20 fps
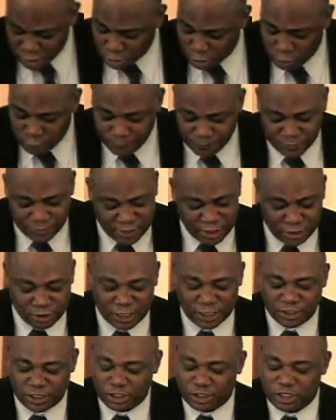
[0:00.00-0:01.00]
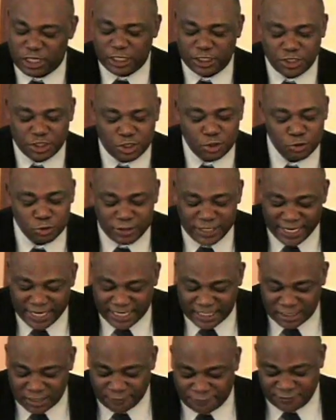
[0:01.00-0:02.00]
know, there, it's, a, it's two
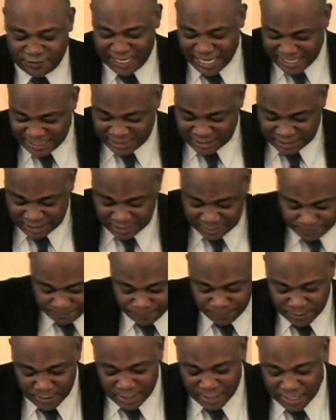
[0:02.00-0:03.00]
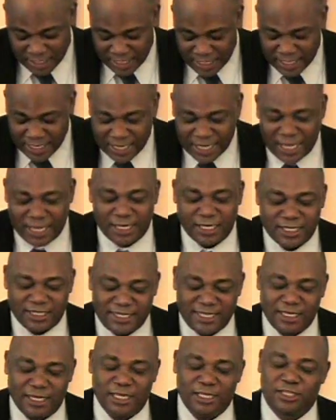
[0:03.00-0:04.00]
days of testing
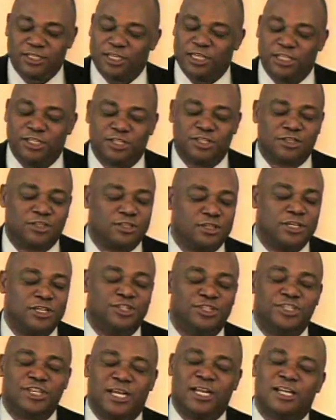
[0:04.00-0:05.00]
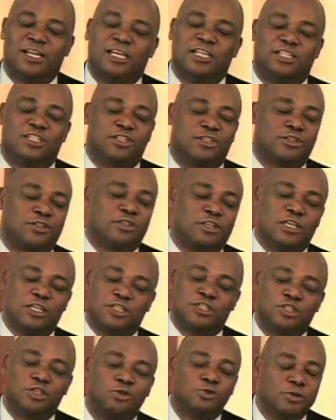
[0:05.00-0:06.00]
it's, it's, it's,
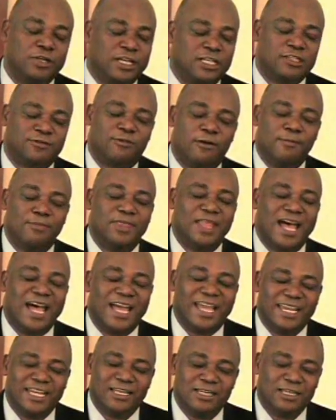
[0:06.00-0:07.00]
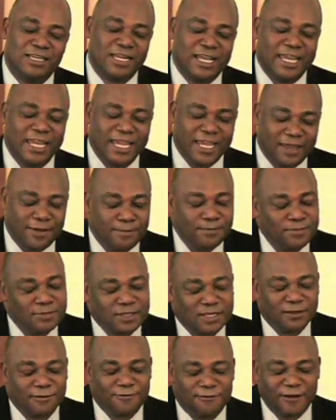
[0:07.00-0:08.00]
it's, two days from 9 a.m.
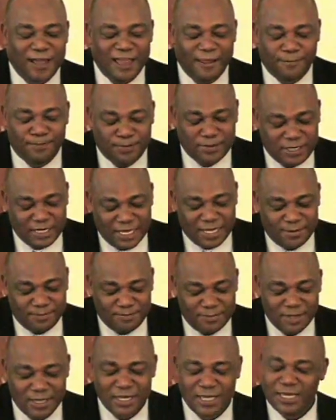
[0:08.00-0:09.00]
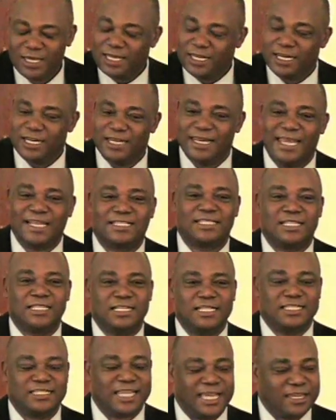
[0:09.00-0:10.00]
till 5 p.m. and the next
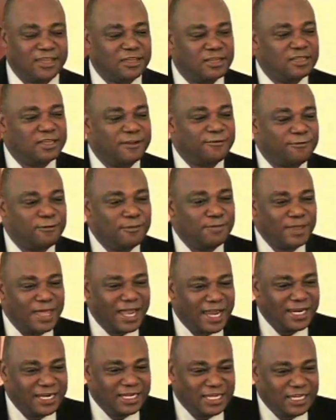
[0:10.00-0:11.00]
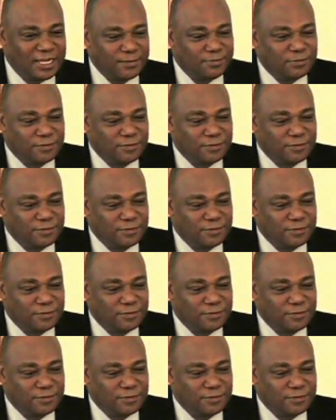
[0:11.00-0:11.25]
and the second day from 9 a.m.